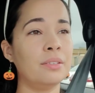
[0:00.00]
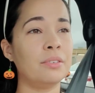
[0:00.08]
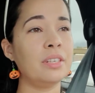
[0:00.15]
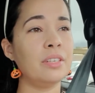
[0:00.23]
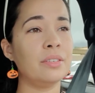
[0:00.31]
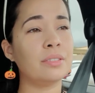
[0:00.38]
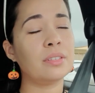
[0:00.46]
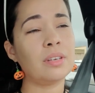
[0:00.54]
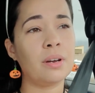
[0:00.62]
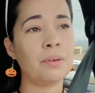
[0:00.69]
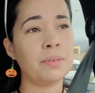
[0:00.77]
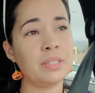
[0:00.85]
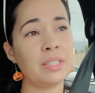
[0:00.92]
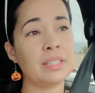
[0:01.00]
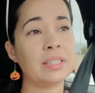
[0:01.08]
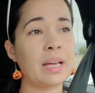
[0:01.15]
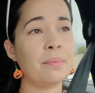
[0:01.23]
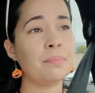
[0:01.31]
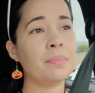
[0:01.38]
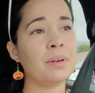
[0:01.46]
3 years ago in
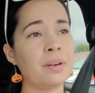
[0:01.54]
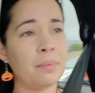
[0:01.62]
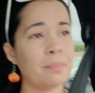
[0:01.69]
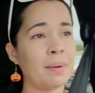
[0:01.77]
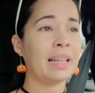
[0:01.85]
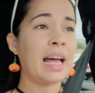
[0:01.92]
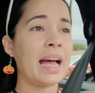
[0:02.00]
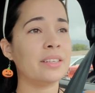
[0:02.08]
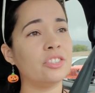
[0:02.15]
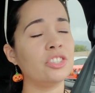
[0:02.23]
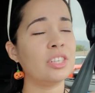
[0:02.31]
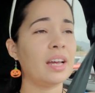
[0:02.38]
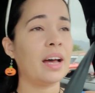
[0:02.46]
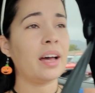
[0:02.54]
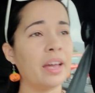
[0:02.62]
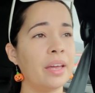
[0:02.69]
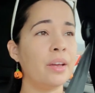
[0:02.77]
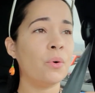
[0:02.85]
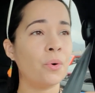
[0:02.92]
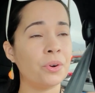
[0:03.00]
December, my last
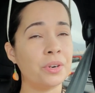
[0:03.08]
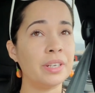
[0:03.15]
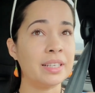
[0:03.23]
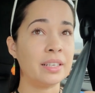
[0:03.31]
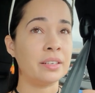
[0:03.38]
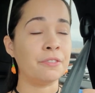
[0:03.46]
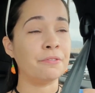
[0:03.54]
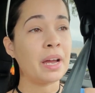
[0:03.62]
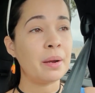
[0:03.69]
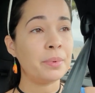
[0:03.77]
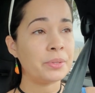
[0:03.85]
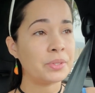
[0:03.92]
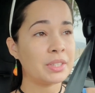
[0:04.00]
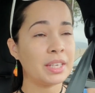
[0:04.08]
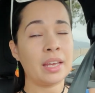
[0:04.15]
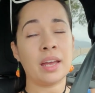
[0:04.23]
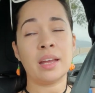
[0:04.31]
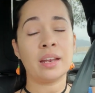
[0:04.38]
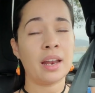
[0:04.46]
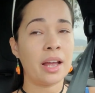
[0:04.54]
GI ordered a fibro
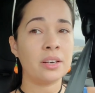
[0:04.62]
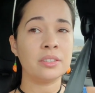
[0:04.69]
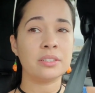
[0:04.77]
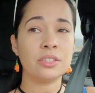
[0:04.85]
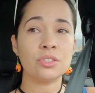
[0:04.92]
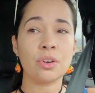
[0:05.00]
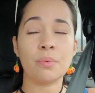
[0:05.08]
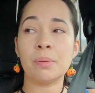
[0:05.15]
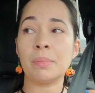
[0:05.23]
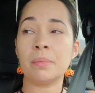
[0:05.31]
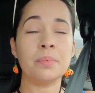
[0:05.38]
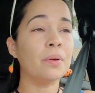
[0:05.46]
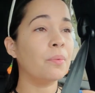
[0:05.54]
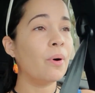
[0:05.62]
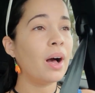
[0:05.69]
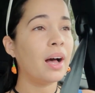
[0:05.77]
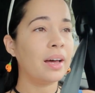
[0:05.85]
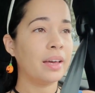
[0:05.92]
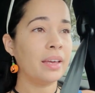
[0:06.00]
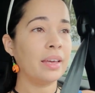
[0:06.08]
scan, and I honestly don't remember
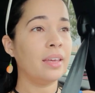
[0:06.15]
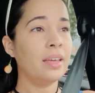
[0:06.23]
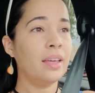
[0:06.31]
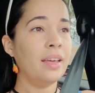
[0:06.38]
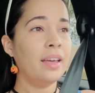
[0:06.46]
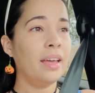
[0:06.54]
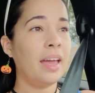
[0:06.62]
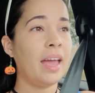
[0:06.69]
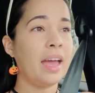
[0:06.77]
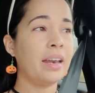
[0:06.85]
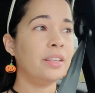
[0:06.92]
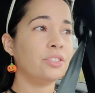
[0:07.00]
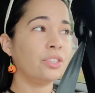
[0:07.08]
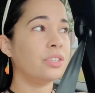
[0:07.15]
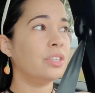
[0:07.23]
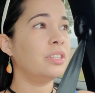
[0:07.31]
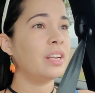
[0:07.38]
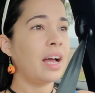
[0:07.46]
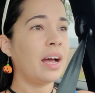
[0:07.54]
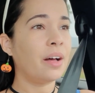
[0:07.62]
why. And it
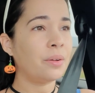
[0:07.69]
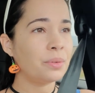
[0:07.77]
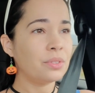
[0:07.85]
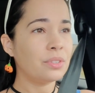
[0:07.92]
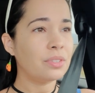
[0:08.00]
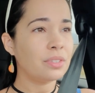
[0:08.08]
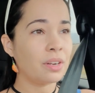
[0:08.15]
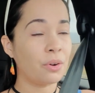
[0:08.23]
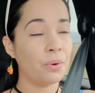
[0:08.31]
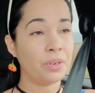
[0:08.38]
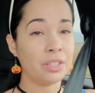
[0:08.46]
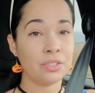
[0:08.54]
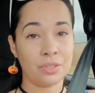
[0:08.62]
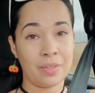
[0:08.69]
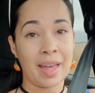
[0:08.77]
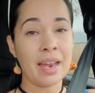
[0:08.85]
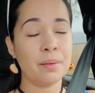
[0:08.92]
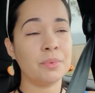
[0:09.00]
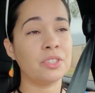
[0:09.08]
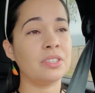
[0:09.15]
turned out, according to
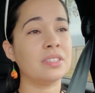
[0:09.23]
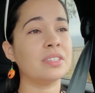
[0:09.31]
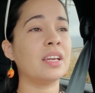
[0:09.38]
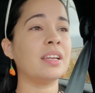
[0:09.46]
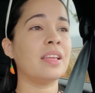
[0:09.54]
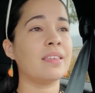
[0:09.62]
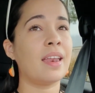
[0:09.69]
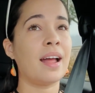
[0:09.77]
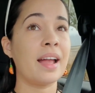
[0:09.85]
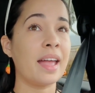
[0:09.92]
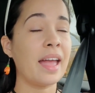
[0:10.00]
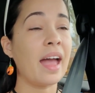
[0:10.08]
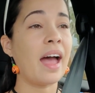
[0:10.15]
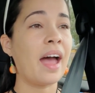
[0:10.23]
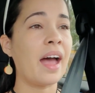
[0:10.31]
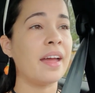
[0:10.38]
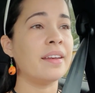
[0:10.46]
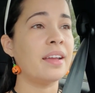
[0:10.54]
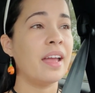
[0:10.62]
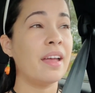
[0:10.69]
that imaging study, that I
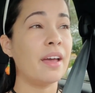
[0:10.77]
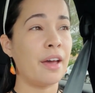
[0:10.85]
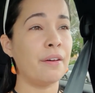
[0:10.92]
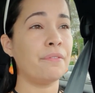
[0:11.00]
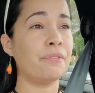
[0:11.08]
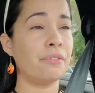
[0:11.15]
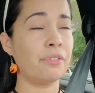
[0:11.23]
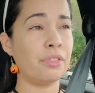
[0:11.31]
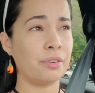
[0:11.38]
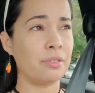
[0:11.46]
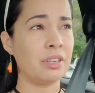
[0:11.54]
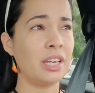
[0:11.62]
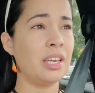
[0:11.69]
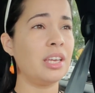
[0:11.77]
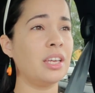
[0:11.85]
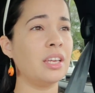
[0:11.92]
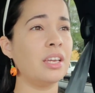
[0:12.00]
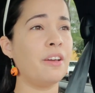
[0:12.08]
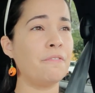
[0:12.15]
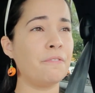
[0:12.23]
had
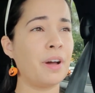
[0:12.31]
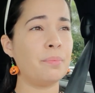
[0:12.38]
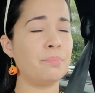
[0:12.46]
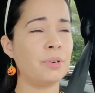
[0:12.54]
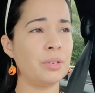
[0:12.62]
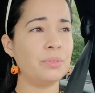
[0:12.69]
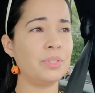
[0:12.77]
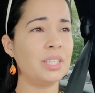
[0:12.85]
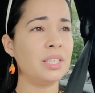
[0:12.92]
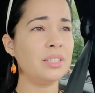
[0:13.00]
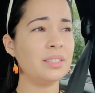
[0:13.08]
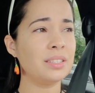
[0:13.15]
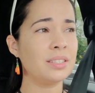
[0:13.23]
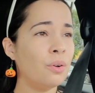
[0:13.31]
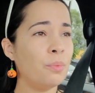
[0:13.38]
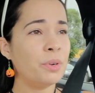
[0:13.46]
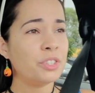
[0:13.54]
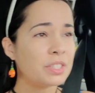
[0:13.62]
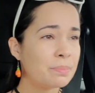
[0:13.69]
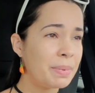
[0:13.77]
F3 fibrosis,
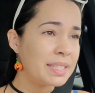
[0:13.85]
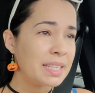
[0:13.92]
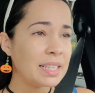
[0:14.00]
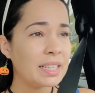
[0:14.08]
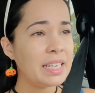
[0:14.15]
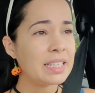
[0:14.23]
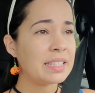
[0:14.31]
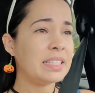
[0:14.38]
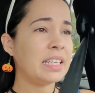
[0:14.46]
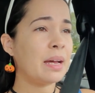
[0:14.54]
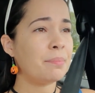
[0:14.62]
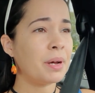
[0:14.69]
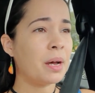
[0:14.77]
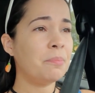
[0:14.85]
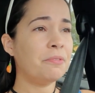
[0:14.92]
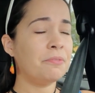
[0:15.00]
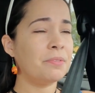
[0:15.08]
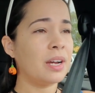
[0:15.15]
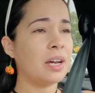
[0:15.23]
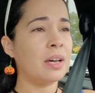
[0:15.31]
which is basically a step up
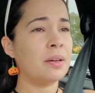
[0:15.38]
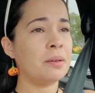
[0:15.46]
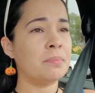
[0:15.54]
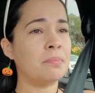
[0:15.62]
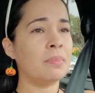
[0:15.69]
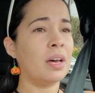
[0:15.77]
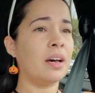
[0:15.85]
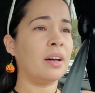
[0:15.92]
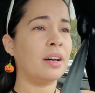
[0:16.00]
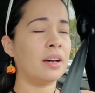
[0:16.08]
from